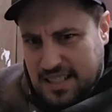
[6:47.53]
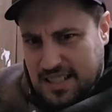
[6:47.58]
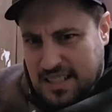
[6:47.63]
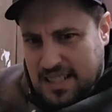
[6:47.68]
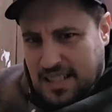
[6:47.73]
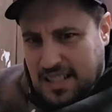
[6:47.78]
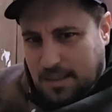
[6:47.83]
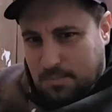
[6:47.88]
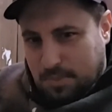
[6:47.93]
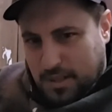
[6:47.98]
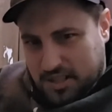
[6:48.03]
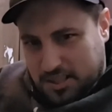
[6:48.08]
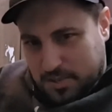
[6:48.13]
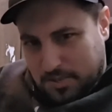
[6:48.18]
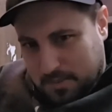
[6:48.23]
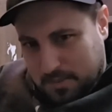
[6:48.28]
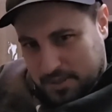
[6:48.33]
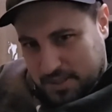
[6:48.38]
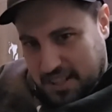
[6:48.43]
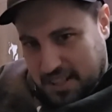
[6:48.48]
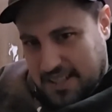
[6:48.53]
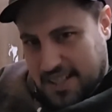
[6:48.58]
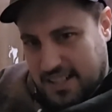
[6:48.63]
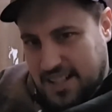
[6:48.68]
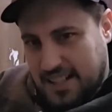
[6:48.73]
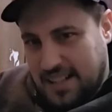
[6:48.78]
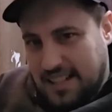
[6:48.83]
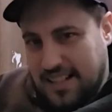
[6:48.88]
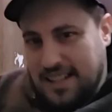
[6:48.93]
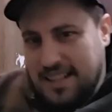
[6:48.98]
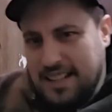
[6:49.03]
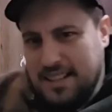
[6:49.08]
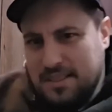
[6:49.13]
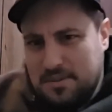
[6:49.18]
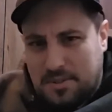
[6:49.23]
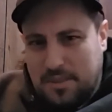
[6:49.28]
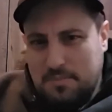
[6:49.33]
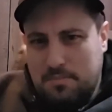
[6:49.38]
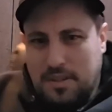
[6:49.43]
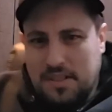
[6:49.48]
A bunch of people saying hi,
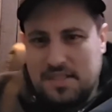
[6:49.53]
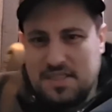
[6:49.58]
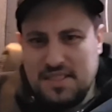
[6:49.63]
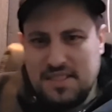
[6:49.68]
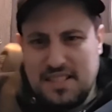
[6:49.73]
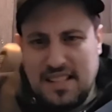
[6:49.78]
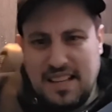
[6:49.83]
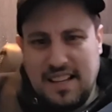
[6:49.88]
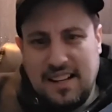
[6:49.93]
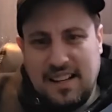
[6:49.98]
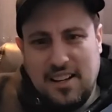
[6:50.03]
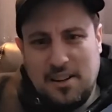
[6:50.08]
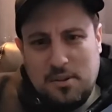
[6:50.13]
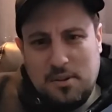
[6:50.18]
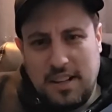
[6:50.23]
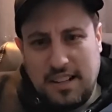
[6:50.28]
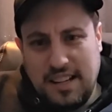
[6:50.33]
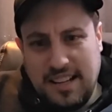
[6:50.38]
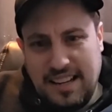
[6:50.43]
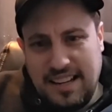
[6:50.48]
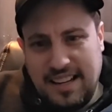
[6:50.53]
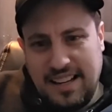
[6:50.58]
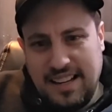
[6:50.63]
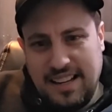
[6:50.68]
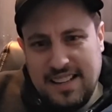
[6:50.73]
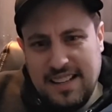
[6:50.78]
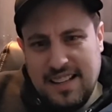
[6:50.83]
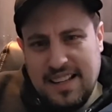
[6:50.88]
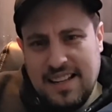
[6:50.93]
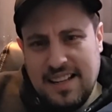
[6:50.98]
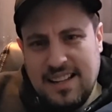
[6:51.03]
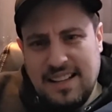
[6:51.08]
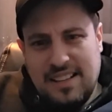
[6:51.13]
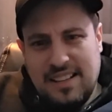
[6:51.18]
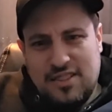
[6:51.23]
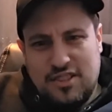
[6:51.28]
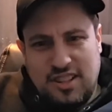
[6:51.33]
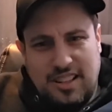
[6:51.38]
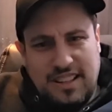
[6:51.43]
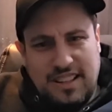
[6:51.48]
one person saying okay,
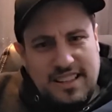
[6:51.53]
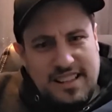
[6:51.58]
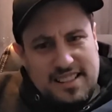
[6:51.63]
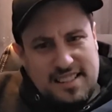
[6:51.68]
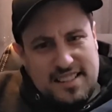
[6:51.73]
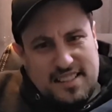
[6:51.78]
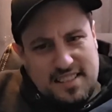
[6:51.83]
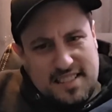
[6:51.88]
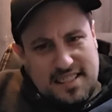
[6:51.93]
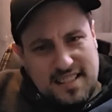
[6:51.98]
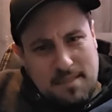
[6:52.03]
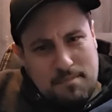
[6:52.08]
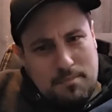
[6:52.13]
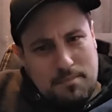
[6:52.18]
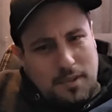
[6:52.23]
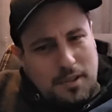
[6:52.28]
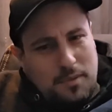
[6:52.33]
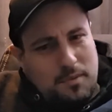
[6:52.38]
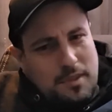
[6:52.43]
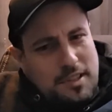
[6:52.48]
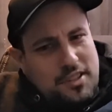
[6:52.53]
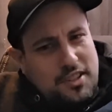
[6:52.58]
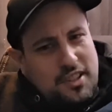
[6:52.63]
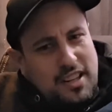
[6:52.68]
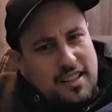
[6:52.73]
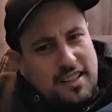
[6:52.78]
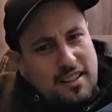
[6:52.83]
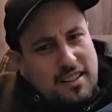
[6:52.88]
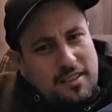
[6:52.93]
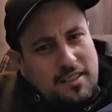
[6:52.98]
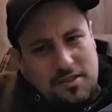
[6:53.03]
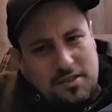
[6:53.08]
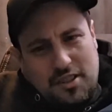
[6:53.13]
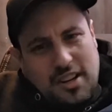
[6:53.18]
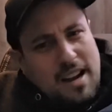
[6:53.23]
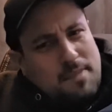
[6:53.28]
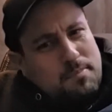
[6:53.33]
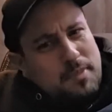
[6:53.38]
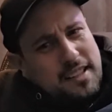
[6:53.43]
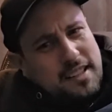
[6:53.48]
Chinese symbol, which I don't, or
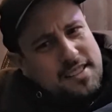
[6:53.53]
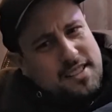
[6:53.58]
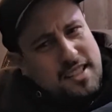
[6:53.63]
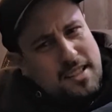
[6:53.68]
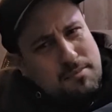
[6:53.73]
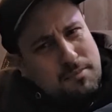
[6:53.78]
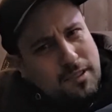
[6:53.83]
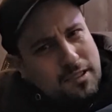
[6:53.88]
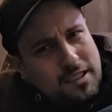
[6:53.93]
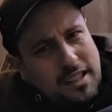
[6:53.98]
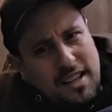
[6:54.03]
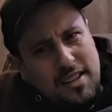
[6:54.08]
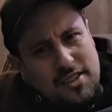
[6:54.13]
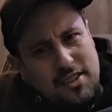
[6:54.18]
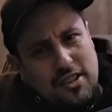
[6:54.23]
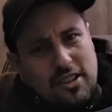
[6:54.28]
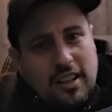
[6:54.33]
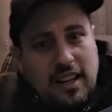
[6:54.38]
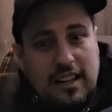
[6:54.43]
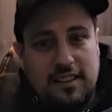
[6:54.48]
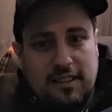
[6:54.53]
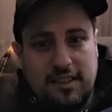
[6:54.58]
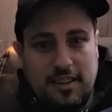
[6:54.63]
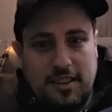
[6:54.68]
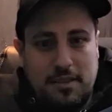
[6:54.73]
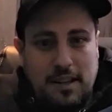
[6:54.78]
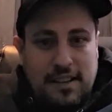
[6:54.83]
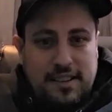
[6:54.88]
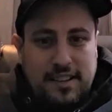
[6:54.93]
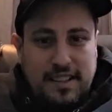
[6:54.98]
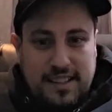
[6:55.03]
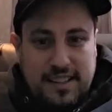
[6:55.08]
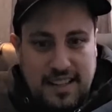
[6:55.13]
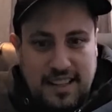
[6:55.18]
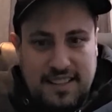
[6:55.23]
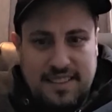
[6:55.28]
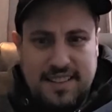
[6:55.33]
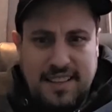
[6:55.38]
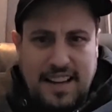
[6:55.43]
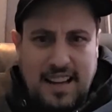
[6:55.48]
Japanese symbol, Kenji, I don't know, and then
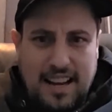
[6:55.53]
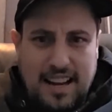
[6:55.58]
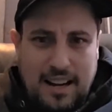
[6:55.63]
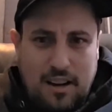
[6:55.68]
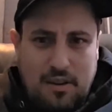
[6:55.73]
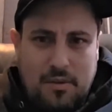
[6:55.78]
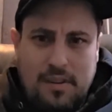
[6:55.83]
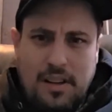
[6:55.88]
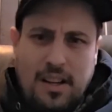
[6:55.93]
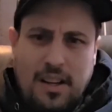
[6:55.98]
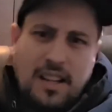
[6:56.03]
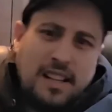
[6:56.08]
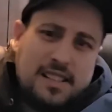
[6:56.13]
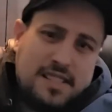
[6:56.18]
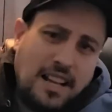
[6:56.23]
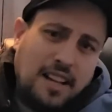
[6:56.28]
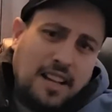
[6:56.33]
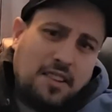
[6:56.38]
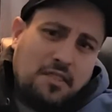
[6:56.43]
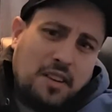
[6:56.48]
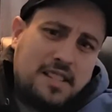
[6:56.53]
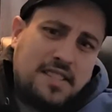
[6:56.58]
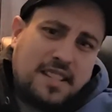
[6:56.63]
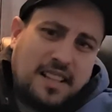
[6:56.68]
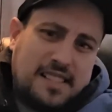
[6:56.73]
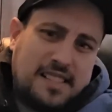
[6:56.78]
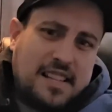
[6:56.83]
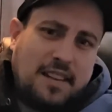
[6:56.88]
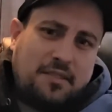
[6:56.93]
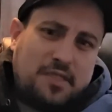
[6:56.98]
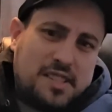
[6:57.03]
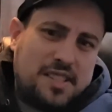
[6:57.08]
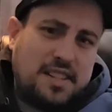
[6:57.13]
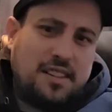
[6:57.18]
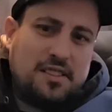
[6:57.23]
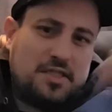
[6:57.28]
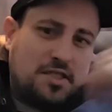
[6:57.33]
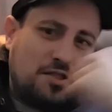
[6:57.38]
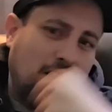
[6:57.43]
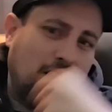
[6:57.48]
cut down. It's interesting because every
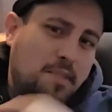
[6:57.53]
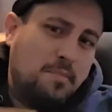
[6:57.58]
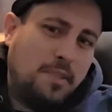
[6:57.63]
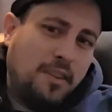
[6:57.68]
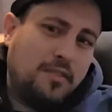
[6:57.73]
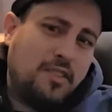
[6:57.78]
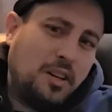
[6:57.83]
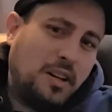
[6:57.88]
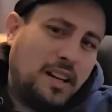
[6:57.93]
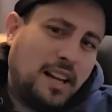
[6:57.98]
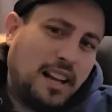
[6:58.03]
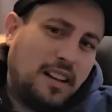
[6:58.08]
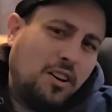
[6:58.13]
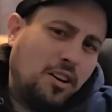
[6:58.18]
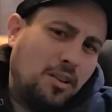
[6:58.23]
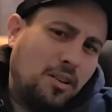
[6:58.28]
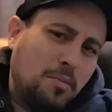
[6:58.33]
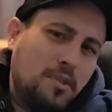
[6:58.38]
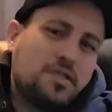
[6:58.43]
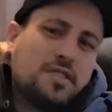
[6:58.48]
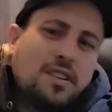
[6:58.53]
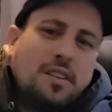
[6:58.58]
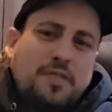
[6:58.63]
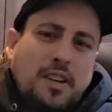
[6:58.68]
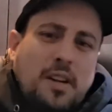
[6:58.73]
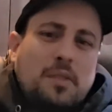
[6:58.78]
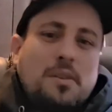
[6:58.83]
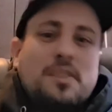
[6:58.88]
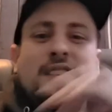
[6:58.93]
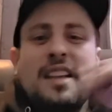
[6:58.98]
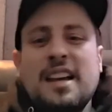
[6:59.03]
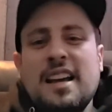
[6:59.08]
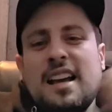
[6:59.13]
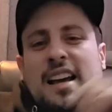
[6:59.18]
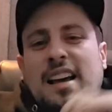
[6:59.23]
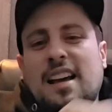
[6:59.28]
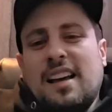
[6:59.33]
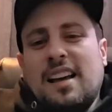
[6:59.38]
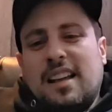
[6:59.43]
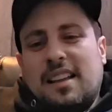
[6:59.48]
single stream, even though I get almost no viewers,
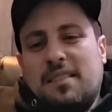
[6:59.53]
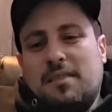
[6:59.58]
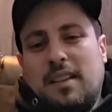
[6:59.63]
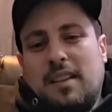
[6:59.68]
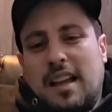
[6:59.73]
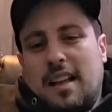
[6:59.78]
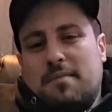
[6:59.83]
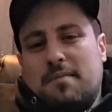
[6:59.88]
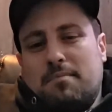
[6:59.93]
and